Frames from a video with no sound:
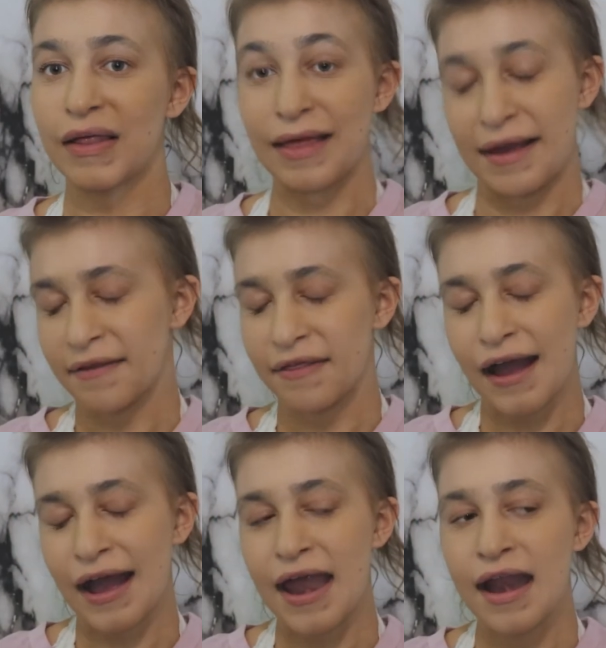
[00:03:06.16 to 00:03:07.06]
like
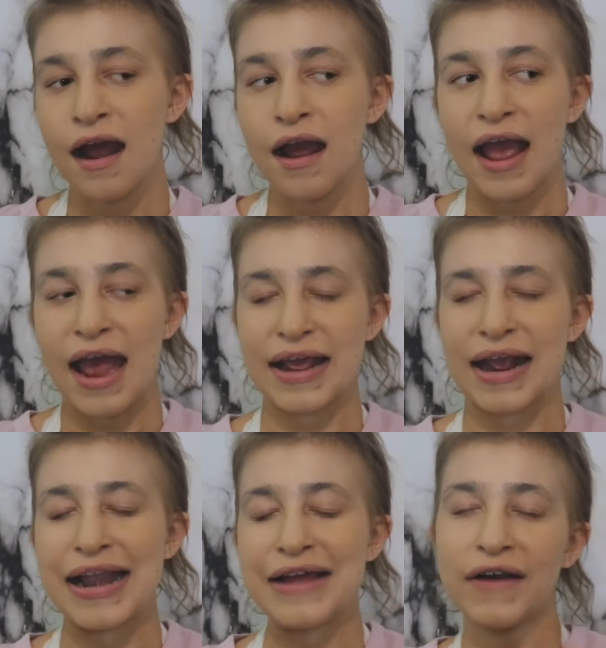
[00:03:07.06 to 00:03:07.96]
that. And it
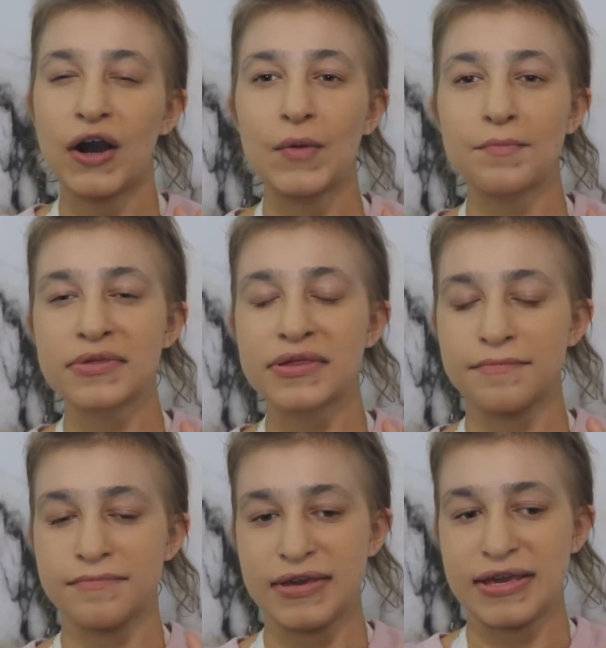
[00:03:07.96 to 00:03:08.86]
kind of helps
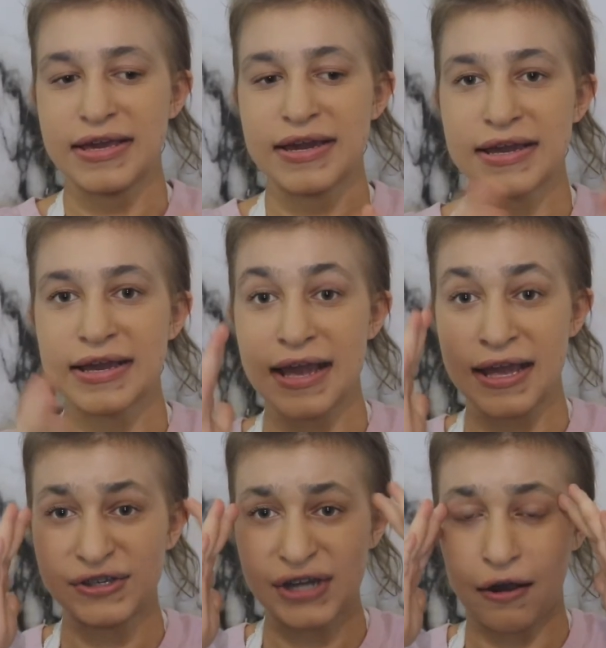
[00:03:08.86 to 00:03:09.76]
me
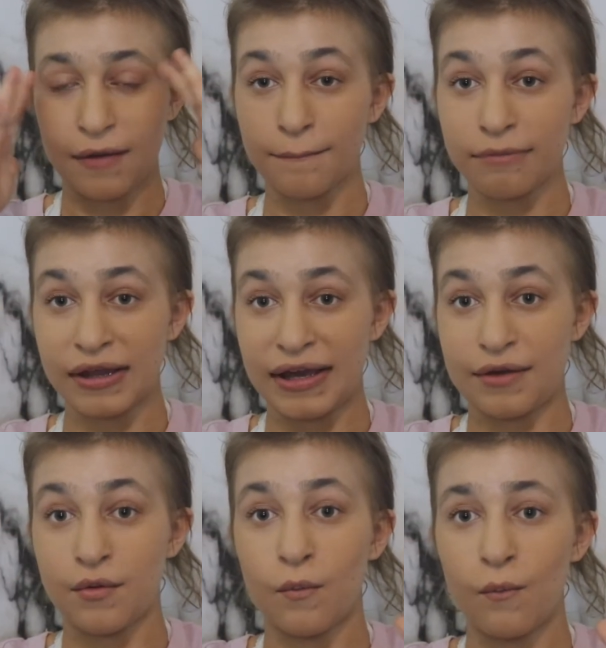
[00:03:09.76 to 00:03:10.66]
gauge out and
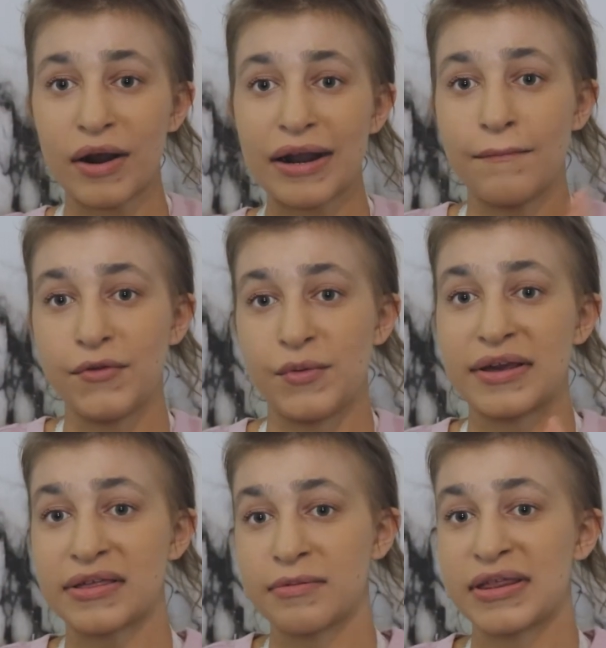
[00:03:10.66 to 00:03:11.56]
plan what I'm
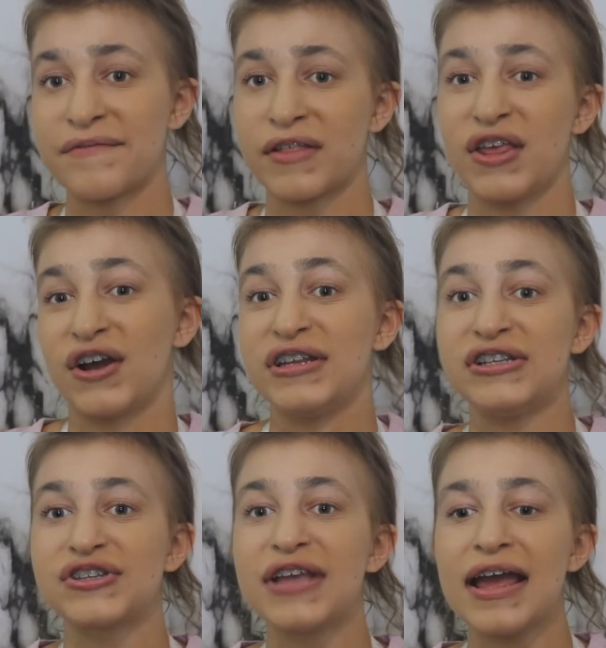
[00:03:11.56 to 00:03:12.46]
doing specifically on
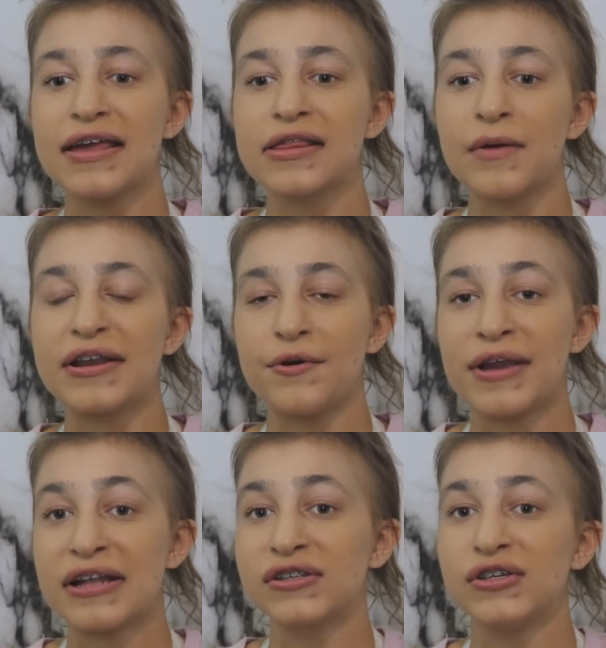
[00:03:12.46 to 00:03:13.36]
each day so I don't
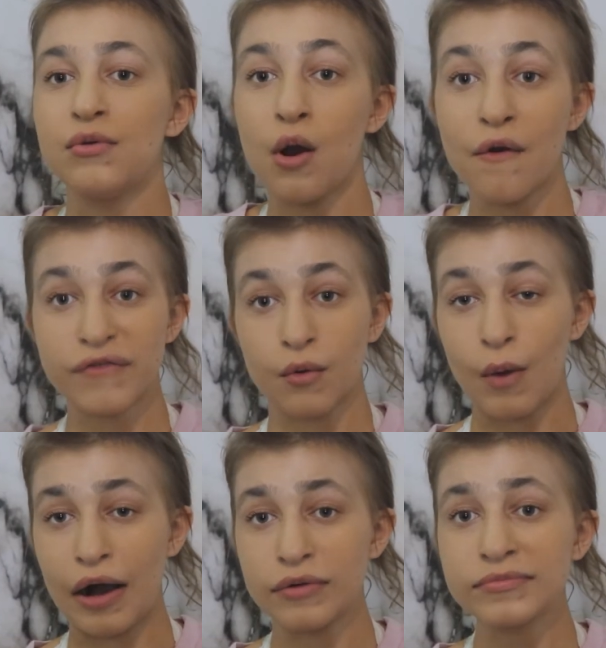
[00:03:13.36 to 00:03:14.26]
get too
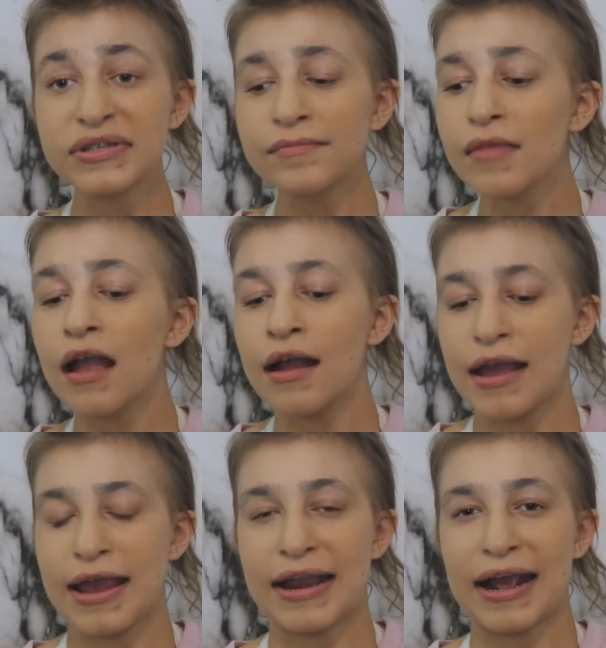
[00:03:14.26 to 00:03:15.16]
overwhelmed.
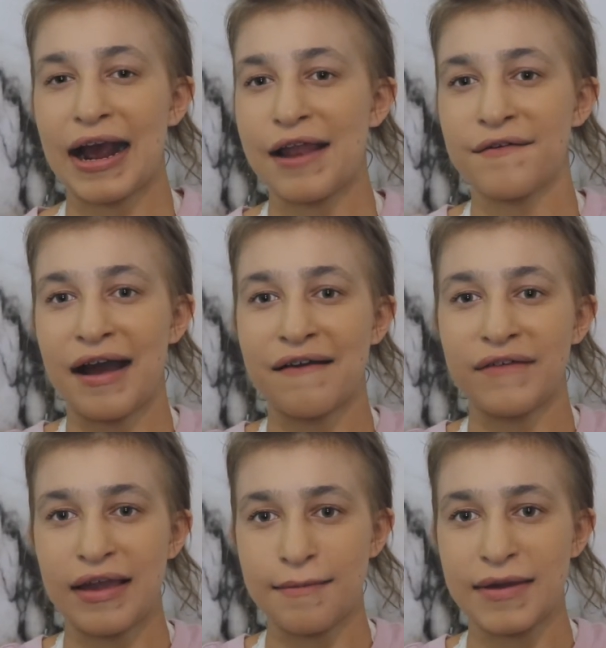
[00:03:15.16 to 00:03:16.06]
And I kind of
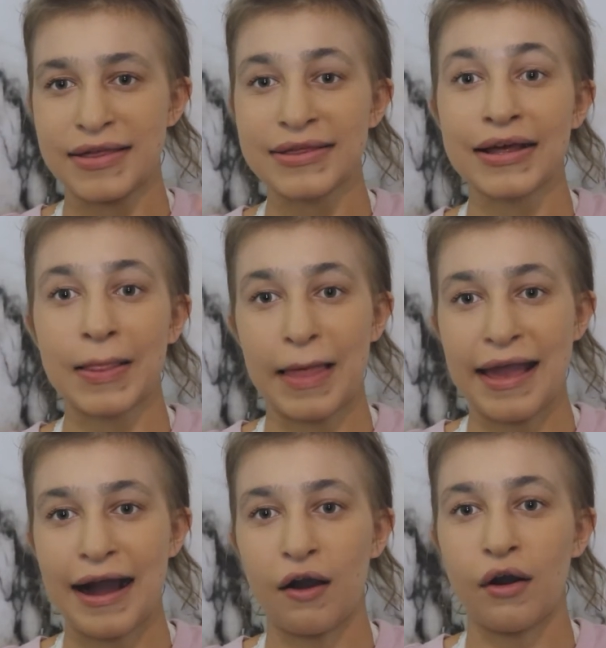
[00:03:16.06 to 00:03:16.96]
have a basic
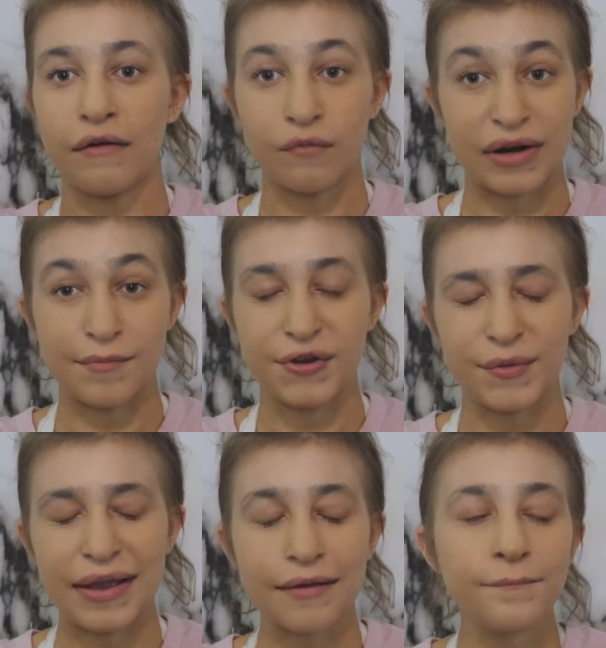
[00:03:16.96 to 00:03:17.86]
layout of what I'm
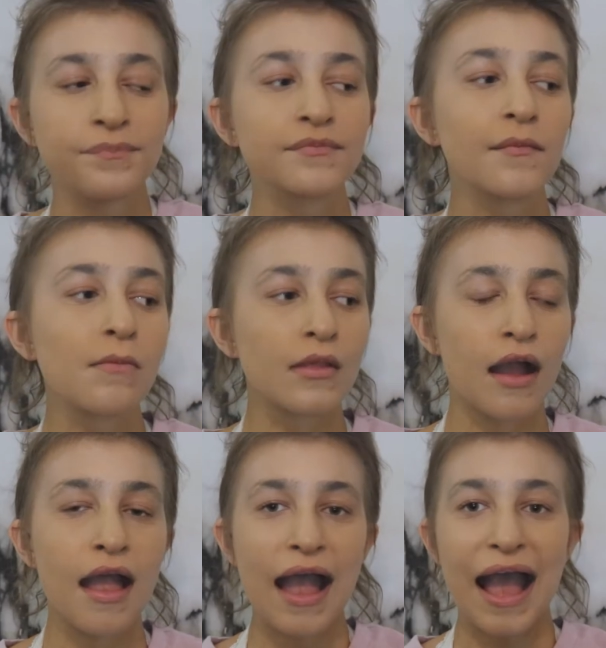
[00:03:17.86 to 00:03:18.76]
doing.
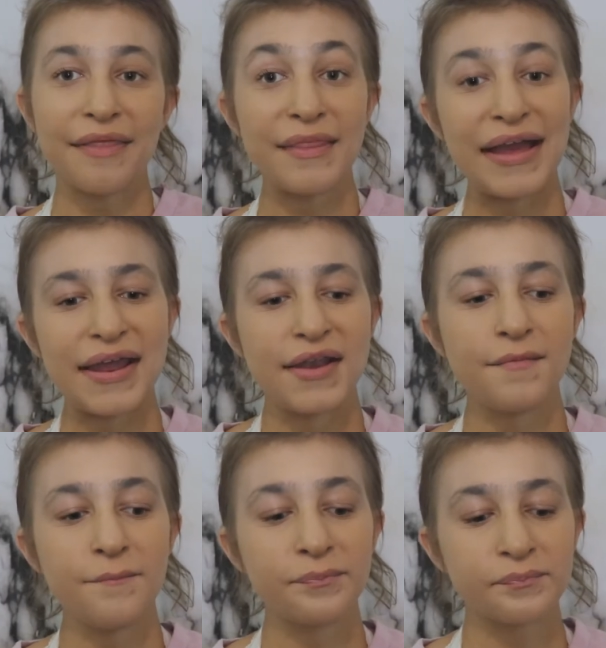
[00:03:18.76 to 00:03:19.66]
And then